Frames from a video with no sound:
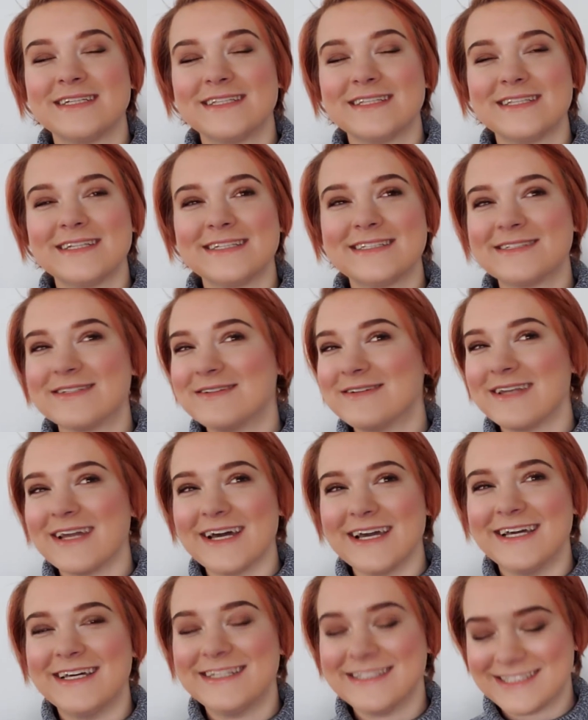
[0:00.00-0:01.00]
that's so
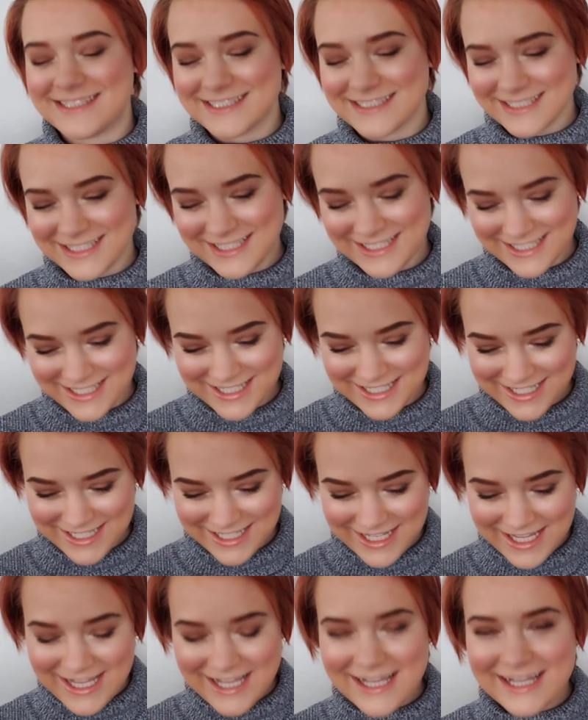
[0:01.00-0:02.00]
nice.
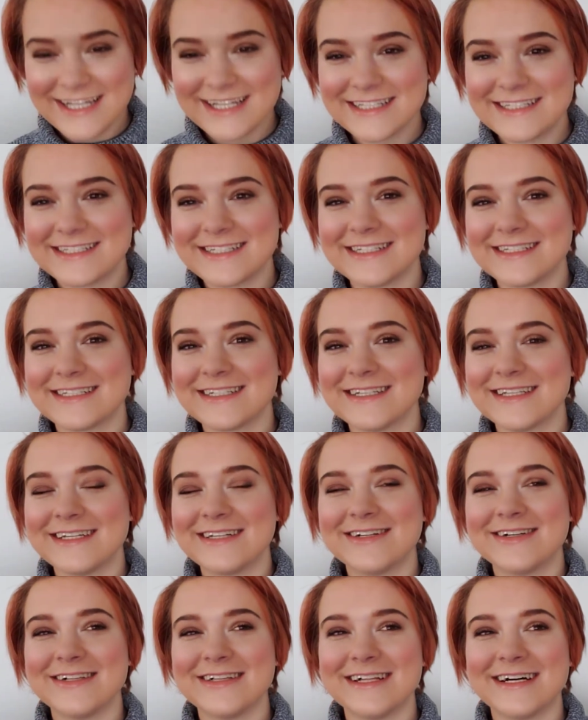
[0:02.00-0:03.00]
It's just a
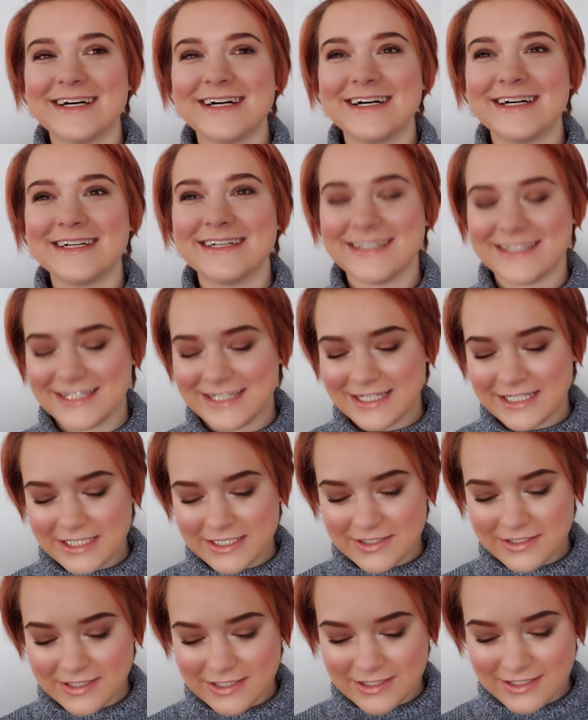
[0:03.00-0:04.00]
little
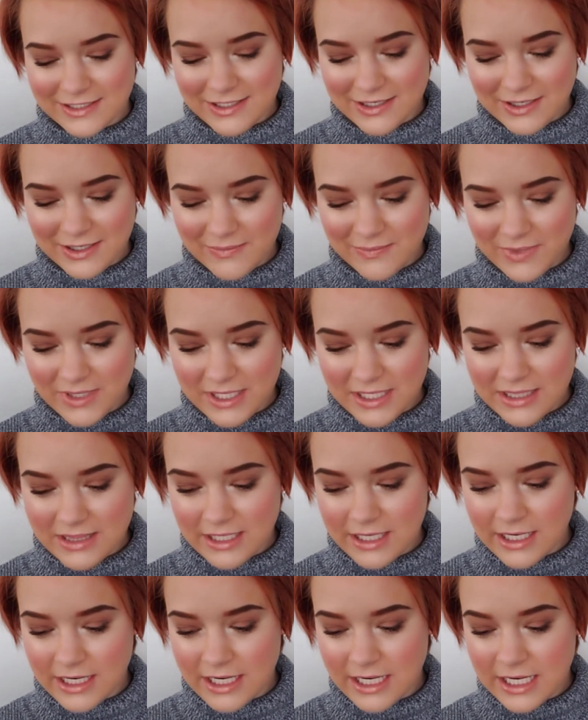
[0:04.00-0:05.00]
good little heartbeat in
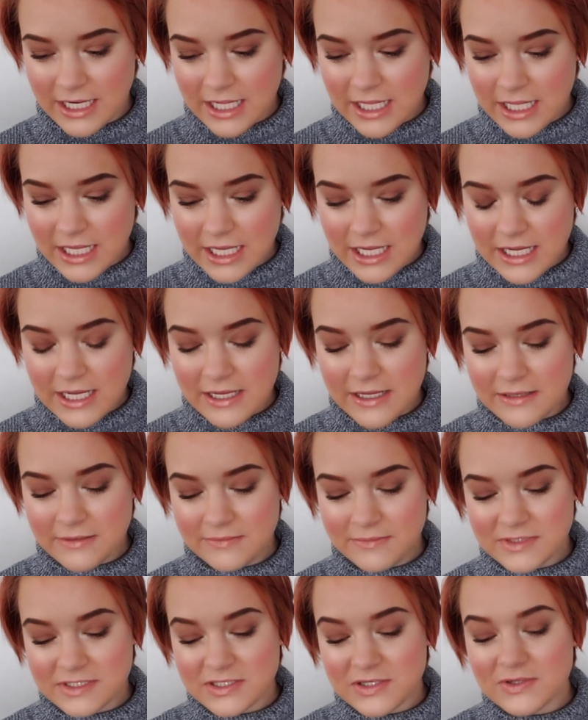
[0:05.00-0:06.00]
there.
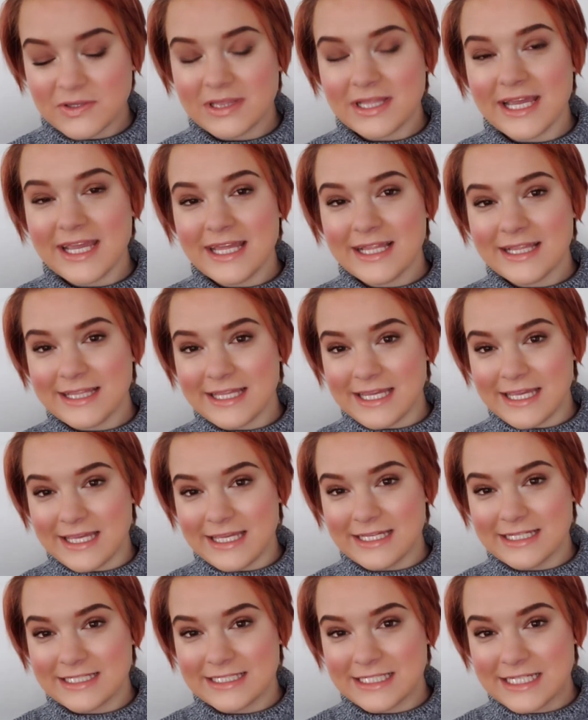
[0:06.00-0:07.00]
So
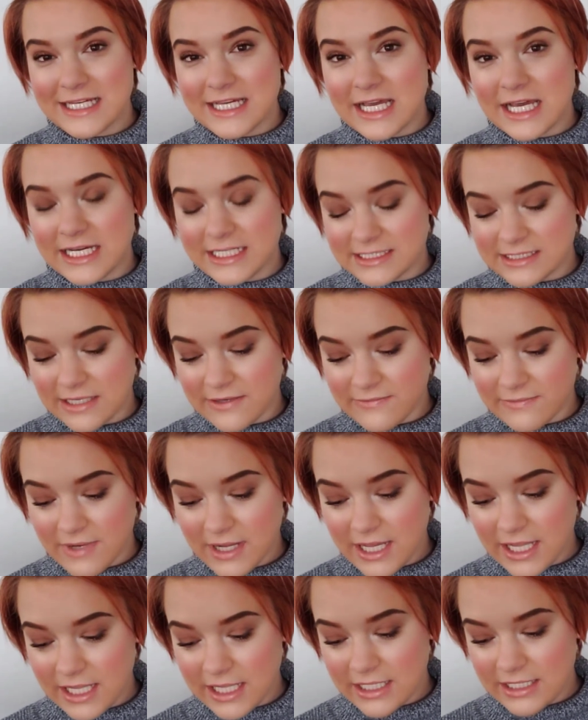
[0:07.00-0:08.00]
lately, as I
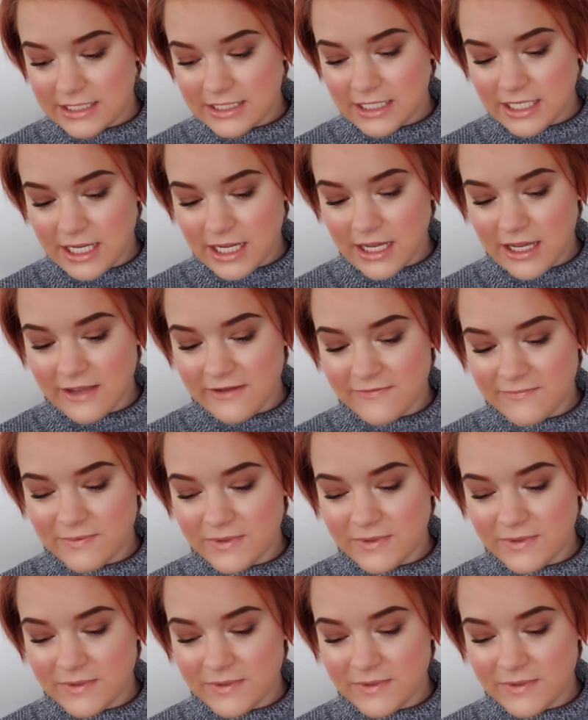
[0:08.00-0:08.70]
write, I've